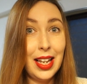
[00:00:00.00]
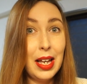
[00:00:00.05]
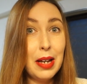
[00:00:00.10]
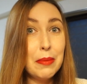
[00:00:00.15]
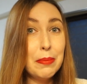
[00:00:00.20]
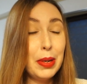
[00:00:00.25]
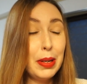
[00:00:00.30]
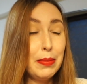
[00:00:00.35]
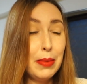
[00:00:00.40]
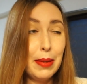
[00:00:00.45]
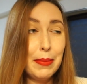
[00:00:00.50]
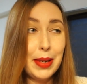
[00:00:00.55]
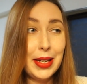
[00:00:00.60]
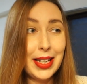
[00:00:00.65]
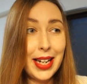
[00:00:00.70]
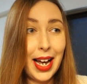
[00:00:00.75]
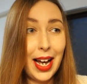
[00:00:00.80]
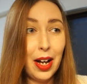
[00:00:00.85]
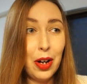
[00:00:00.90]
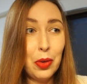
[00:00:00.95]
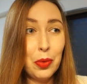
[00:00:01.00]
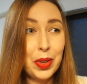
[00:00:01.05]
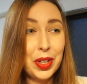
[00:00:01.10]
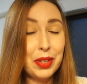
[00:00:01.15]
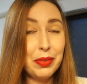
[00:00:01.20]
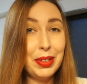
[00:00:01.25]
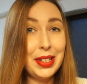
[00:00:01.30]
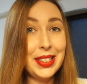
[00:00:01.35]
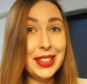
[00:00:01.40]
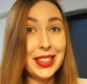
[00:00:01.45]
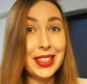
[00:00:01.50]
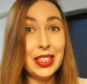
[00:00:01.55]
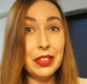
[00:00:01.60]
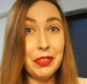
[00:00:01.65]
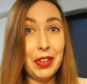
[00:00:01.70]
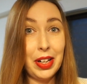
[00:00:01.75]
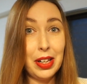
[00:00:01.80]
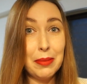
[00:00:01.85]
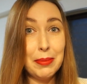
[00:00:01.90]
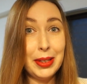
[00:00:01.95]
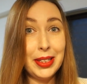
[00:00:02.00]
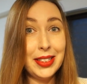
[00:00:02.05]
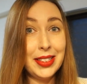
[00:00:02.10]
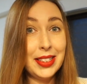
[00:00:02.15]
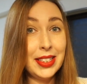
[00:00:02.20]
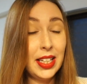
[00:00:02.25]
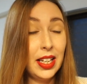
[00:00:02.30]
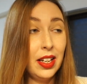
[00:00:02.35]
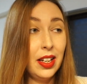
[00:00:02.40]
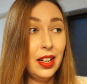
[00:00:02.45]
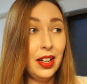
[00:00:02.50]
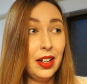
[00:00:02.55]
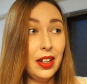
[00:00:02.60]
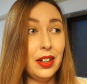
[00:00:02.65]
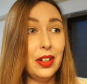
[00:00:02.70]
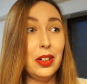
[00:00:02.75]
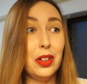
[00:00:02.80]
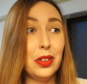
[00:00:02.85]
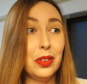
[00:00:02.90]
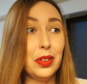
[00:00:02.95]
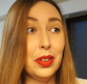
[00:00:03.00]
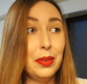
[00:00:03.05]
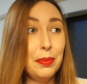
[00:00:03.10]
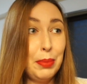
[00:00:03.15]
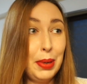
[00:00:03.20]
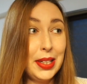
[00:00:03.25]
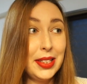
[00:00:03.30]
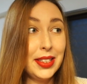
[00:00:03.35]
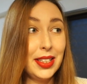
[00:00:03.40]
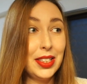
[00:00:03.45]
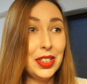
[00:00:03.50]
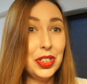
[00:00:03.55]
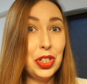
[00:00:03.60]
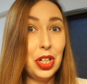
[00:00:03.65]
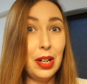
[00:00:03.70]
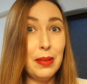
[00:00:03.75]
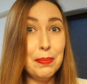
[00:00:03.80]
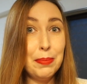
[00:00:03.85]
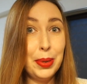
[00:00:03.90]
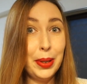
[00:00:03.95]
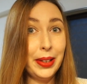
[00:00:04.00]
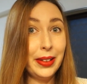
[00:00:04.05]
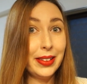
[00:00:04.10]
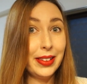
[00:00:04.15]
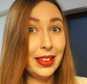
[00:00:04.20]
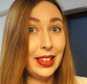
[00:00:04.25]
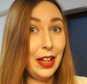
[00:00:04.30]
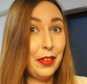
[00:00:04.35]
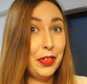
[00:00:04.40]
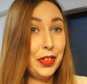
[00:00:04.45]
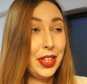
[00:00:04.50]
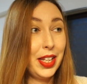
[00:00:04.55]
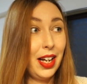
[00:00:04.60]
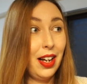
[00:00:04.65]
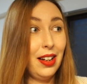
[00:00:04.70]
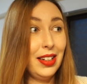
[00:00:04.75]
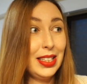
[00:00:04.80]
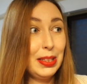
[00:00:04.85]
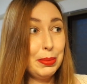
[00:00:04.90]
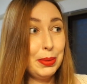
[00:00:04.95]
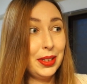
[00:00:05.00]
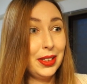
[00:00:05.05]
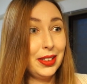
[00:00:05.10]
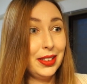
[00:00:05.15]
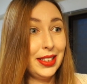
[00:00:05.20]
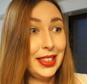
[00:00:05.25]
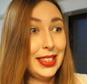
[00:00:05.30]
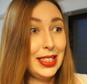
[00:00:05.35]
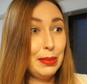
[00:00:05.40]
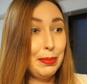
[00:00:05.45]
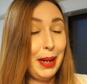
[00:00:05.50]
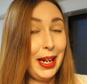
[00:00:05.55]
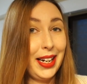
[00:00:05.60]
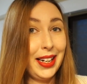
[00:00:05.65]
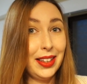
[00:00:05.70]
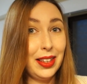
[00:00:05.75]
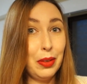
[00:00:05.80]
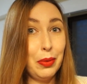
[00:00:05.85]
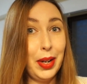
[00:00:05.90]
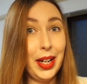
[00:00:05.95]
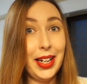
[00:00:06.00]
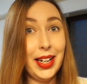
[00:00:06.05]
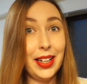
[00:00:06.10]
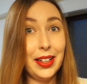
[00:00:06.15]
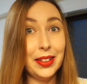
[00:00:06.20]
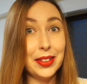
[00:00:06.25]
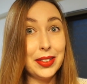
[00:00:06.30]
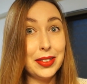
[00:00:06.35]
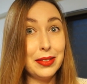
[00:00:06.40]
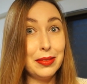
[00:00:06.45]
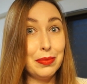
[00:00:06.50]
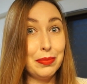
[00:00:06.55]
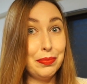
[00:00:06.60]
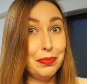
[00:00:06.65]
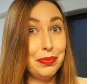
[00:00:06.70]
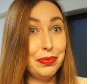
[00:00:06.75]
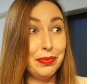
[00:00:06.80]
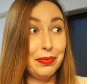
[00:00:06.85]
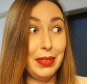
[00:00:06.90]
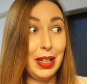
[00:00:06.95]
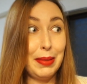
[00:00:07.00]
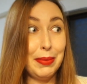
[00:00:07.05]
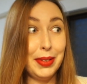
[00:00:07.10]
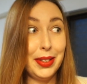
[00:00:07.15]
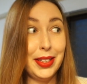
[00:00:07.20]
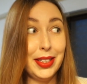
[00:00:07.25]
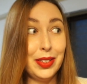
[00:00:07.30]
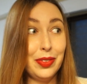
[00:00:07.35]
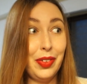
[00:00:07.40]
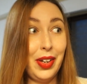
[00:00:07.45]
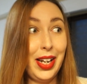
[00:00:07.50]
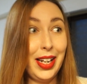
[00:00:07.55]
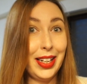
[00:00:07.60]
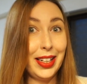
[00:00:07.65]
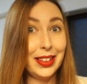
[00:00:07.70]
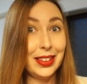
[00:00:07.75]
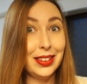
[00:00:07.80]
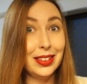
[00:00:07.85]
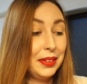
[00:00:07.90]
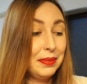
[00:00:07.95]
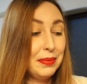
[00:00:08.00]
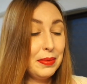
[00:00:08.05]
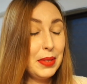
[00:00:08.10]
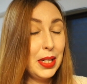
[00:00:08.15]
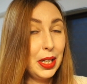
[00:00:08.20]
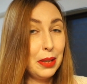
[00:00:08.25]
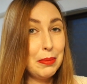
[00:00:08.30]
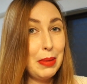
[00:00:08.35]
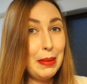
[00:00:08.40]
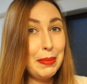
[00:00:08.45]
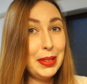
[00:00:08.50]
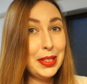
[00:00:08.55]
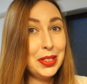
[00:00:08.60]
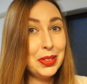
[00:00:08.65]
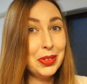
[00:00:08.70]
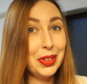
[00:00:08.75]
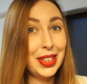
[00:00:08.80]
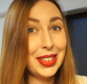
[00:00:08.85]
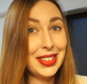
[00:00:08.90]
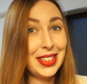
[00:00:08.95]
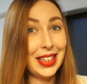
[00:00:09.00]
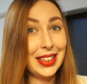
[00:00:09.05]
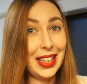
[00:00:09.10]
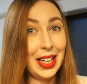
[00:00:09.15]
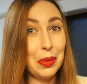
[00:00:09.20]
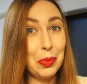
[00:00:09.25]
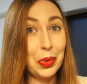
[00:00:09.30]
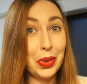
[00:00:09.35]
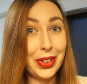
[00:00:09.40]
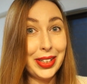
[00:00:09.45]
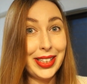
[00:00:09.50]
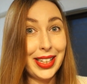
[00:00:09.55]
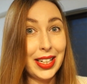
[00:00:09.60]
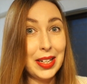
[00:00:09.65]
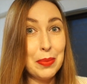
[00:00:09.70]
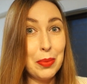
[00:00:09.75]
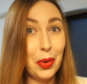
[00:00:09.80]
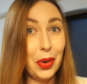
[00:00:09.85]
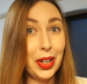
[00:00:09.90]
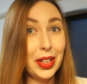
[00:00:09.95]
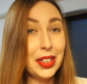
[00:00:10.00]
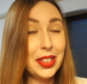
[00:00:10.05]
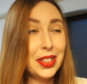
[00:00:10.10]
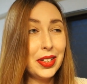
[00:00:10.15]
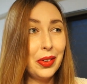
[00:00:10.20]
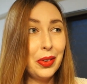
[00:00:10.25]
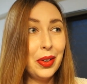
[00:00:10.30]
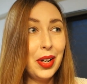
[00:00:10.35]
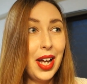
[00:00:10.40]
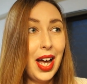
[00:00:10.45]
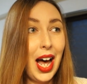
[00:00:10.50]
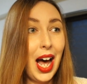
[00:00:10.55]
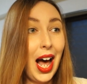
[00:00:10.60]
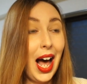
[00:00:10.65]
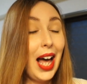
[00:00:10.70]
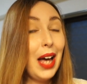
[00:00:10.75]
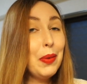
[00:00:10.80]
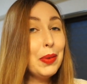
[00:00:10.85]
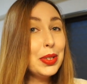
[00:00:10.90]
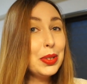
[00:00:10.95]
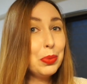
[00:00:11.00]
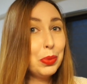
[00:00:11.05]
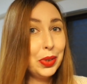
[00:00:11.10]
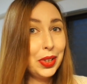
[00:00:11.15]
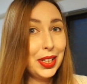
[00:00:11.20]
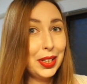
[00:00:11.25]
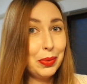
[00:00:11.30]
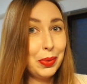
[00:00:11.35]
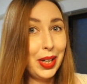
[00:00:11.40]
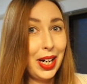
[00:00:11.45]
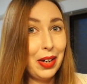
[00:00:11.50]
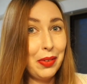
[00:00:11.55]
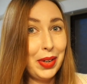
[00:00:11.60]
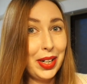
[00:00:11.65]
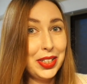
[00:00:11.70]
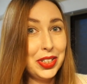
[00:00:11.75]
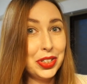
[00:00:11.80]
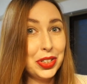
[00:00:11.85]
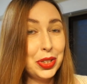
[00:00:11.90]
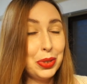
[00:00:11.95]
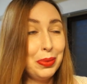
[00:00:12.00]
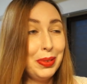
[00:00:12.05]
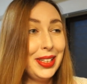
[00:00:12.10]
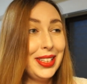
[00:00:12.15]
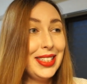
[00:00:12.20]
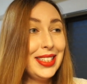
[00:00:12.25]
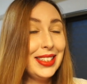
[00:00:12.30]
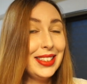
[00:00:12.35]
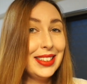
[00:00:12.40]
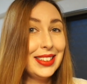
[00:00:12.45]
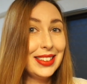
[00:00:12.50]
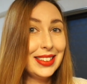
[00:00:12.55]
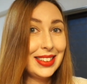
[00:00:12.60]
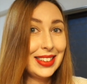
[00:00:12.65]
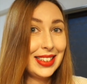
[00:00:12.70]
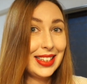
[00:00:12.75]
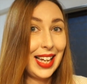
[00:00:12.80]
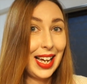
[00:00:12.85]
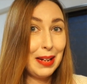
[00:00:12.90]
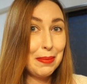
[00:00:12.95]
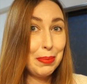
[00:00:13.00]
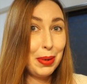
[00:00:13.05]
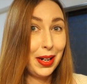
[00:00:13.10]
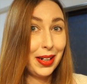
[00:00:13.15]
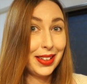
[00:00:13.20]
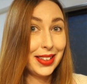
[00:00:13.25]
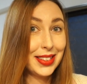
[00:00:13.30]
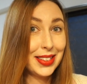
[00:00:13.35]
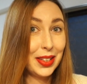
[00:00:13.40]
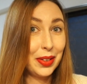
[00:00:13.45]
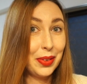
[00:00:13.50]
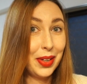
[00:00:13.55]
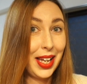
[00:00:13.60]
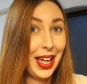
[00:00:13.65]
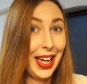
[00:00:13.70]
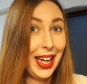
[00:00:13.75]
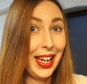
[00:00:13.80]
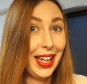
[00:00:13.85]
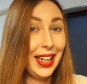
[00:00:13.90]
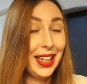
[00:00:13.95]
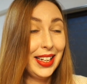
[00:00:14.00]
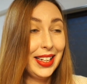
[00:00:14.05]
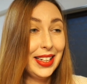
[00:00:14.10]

But maybe now with recent developments, oh, President Trump left the hospital. He's back at the White House. Maybe he's fine. You know, maybe Suga's not that worried anymore. So I was worried when I read your tweet. That part is okay.